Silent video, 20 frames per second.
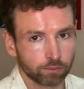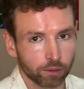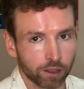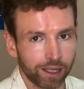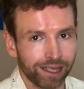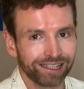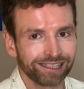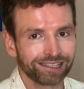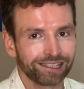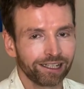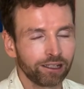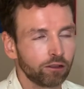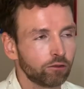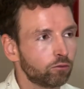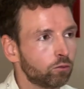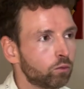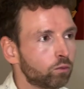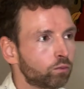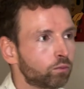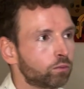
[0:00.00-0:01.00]
But instead of
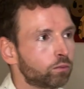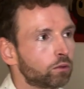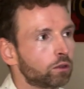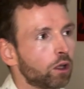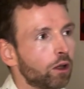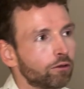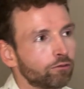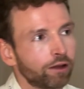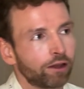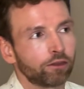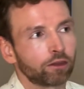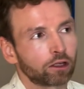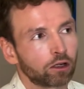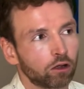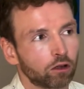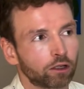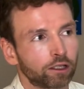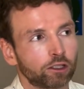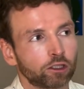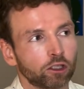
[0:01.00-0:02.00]
going around the
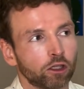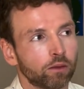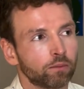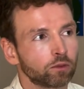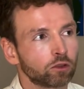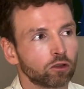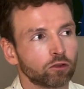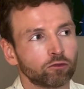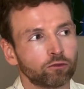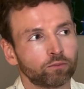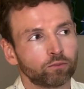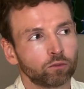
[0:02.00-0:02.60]
clock in terms of